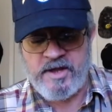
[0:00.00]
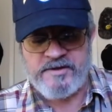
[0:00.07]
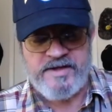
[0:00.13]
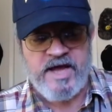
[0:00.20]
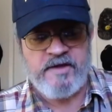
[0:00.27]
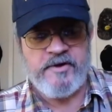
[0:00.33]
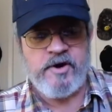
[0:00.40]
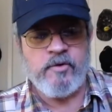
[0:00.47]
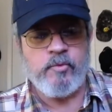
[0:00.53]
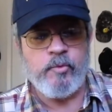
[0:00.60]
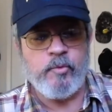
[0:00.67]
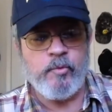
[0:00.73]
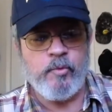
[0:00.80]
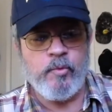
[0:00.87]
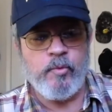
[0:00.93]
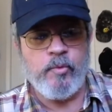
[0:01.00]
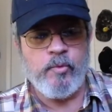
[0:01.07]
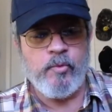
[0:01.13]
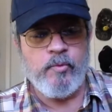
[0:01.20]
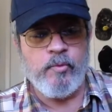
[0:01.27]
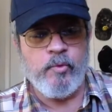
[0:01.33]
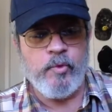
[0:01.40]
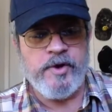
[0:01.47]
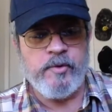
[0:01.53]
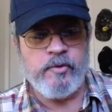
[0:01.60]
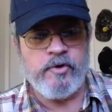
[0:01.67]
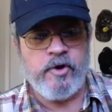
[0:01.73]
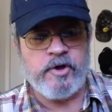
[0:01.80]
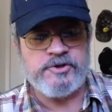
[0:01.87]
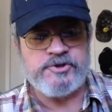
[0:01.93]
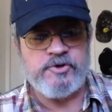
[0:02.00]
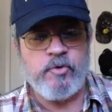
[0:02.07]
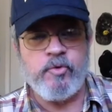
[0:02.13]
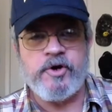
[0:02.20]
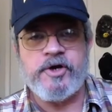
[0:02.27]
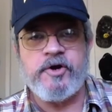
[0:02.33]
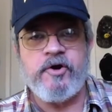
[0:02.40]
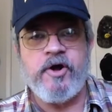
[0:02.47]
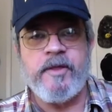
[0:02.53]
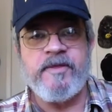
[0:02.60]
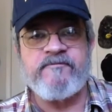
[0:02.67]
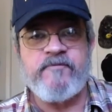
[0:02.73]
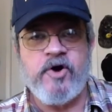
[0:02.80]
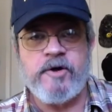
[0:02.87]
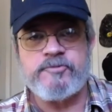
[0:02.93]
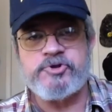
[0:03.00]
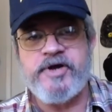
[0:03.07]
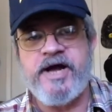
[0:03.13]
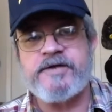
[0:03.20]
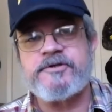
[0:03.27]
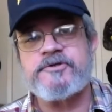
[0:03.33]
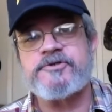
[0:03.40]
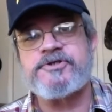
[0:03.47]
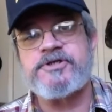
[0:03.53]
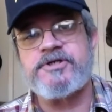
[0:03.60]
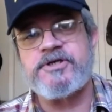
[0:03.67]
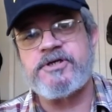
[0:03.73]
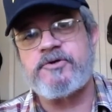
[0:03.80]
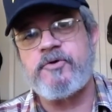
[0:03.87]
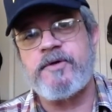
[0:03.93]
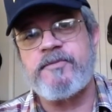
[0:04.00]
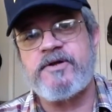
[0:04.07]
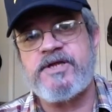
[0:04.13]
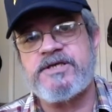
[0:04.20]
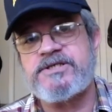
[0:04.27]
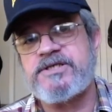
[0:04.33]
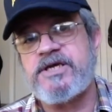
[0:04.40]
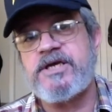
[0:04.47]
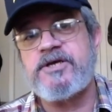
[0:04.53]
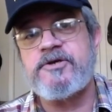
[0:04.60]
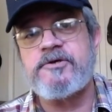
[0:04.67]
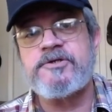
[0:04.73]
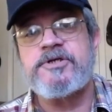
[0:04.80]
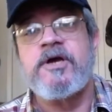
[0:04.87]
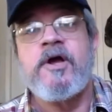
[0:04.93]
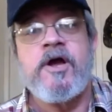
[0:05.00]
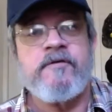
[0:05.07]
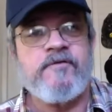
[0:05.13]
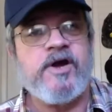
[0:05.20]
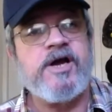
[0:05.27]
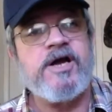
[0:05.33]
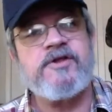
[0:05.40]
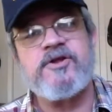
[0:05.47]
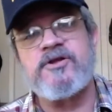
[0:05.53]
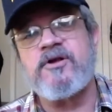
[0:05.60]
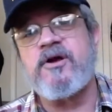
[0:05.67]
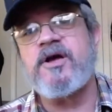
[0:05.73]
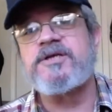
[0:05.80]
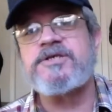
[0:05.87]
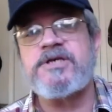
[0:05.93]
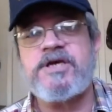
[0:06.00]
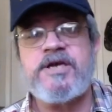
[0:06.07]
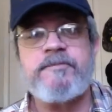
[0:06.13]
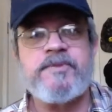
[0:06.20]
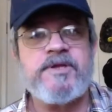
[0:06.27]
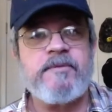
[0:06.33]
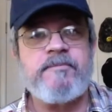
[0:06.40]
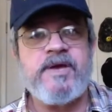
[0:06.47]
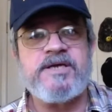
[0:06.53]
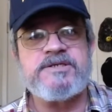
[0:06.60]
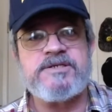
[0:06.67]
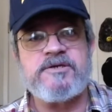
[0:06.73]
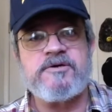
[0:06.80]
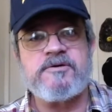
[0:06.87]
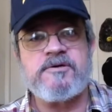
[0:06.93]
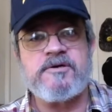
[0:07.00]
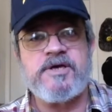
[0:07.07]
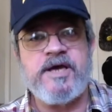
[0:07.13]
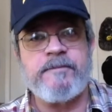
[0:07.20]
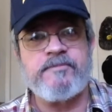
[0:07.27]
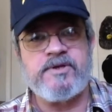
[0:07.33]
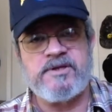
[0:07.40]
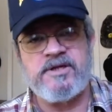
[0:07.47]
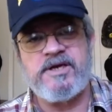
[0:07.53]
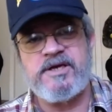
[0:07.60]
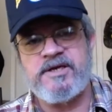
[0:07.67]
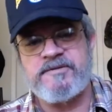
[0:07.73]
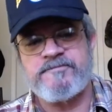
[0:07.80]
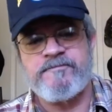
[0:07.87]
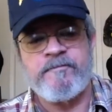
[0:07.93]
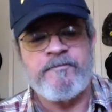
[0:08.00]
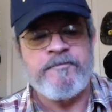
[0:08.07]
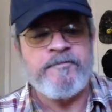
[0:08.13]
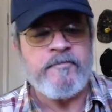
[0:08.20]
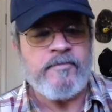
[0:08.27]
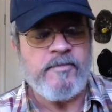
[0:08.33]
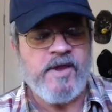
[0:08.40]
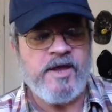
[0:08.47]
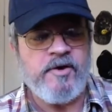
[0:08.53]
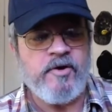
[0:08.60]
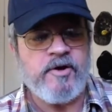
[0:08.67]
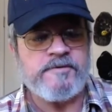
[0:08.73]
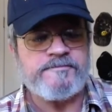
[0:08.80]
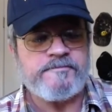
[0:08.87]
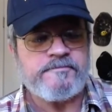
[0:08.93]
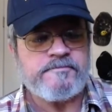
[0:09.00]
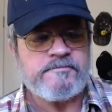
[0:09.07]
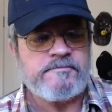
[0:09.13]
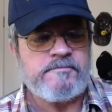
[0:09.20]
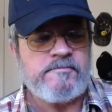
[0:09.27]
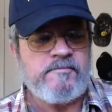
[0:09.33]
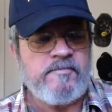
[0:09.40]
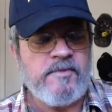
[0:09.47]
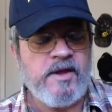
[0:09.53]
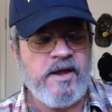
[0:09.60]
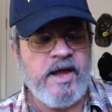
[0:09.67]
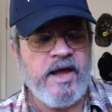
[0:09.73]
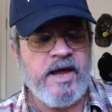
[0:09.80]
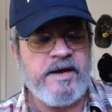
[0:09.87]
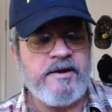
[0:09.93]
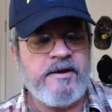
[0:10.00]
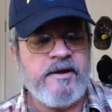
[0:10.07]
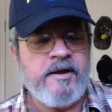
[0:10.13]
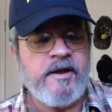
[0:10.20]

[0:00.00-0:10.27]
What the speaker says: Down there, we were also working on the farm tractors and the equipment that CE used for cutting the lawns and keeping the base, kept clean and all. And